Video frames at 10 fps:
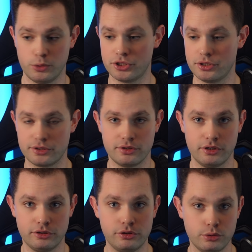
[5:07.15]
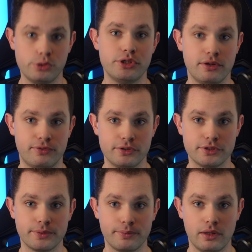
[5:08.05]
which is a huge
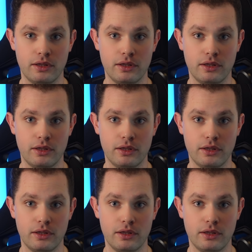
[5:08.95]
difference.